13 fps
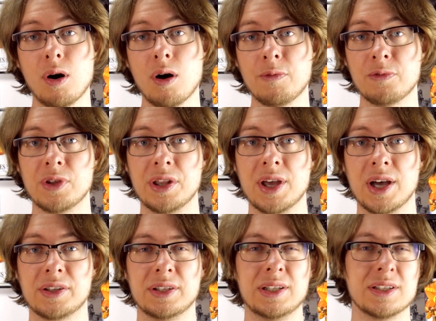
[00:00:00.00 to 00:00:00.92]
often than
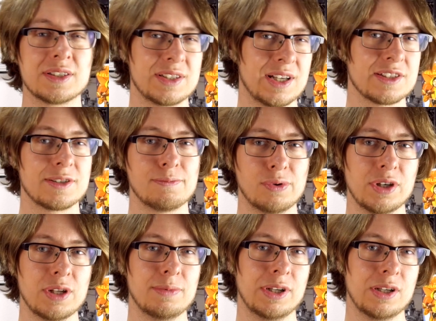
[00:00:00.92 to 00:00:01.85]
not, he stars in
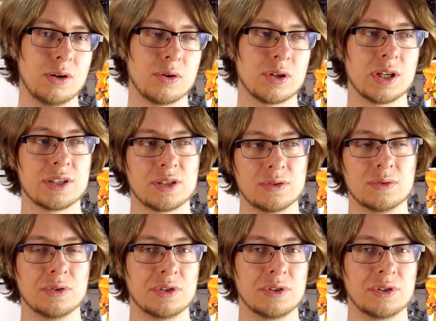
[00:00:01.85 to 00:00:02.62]
pretty mediocre to